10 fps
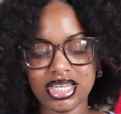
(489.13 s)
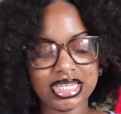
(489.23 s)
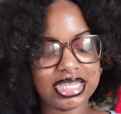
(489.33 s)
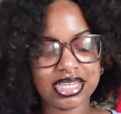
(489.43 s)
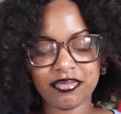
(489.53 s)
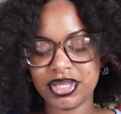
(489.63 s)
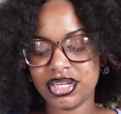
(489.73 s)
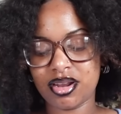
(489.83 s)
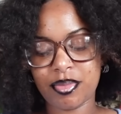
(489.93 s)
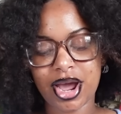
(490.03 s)
It's
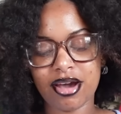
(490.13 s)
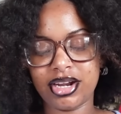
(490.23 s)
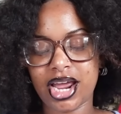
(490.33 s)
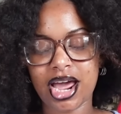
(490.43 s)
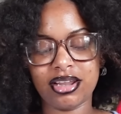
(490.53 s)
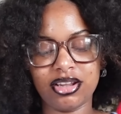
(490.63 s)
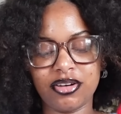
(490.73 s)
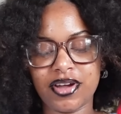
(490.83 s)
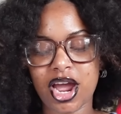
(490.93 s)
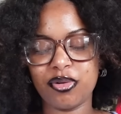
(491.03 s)
something about it. I
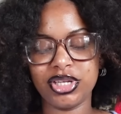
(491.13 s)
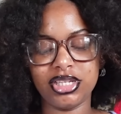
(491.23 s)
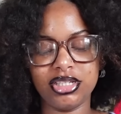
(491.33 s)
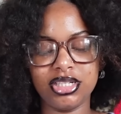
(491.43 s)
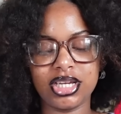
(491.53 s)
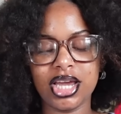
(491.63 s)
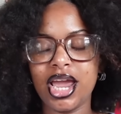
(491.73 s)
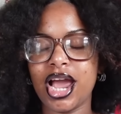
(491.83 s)
love how it look.